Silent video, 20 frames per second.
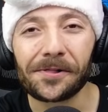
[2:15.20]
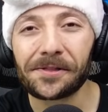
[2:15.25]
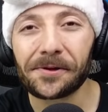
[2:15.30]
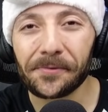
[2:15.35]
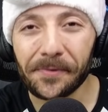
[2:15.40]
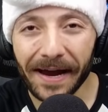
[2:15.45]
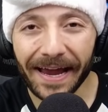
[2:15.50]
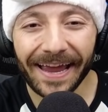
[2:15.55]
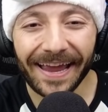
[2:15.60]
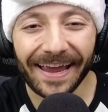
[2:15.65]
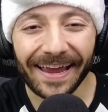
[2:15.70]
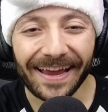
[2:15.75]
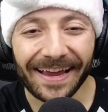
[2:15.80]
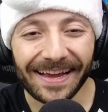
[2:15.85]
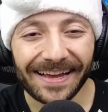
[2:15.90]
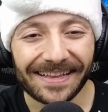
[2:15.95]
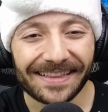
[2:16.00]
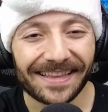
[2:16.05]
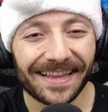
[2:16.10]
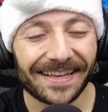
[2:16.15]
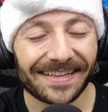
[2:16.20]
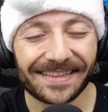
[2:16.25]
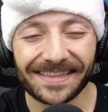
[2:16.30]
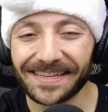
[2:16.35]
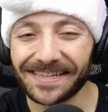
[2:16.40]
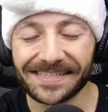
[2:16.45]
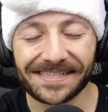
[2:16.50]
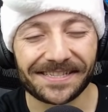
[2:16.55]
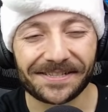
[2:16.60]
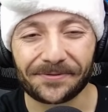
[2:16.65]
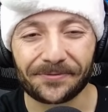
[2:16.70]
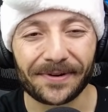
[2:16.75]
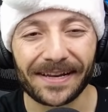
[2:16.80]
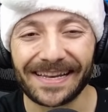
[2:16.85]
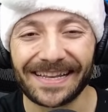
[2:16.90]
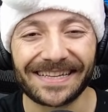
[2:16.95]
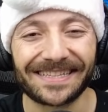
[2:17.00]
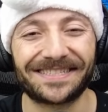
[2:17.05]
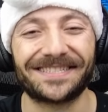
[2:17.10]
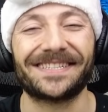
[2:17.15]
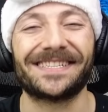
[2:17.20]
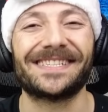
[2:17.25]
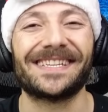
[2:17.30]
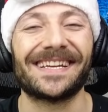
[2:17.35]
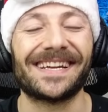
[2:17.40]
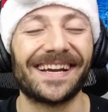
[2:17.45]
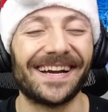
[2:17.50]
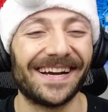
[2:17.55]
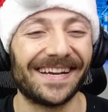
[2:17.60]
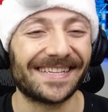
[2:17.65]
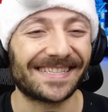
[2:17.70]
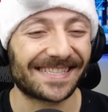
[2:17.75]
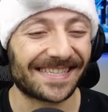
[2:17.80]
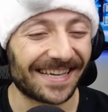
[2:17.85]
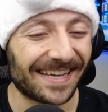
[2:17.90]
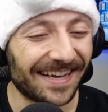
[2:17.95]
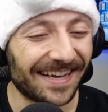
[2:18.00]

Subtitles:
the way. This is really interesting, guys.